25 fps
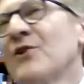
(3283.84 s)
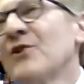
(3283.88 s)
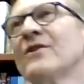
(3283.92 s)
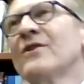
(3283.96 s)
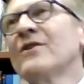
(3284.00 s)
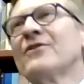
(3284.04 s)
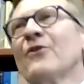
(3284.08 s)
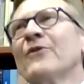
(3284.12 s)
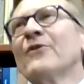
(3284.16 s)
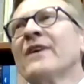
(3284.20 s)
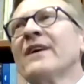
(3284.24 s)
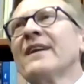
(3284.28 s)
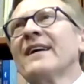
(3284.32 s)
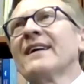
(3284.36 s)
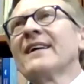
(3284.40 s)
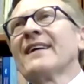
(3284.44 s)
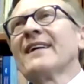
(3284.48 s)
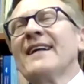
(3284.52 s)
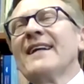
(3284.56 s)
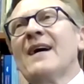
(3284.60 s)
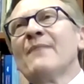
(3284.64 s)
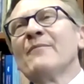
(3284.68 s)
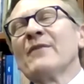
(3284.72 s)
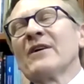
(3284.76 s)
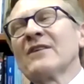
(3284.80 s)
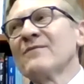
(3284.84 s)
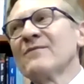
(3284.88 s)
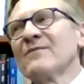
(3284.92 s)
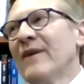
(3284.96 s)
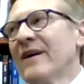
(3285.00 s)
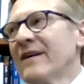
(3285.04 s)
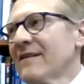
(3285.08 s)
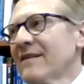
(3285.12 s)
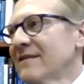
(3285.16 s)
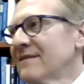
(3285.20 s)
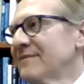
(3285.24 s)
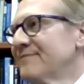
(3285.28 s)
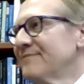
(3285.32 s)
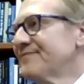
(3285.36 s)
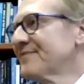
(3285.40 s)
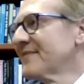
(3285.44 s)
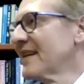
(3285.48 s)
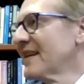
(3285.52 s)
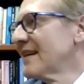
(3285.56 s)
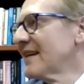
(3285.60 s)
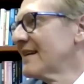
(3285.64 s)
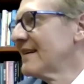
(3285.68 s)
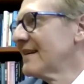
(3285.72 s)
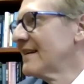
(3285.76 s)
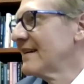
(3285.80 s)
donut economics model.
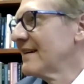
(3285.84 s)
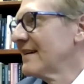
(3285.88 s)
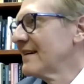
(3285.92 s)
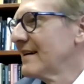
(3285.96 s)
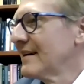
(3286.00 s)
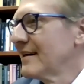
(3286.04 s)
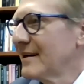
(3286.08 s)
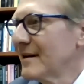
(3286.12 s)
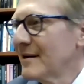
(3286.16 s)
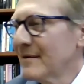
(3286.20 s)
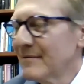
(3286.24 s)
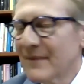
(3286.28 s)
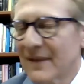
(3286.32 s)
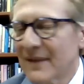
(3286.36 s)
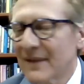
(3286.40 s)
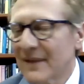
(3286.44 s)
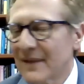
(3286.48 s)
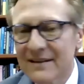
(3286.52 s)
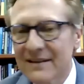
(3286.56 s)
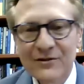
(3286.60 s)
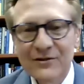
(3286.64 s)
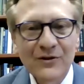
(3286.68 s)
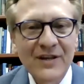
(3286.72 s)
Um,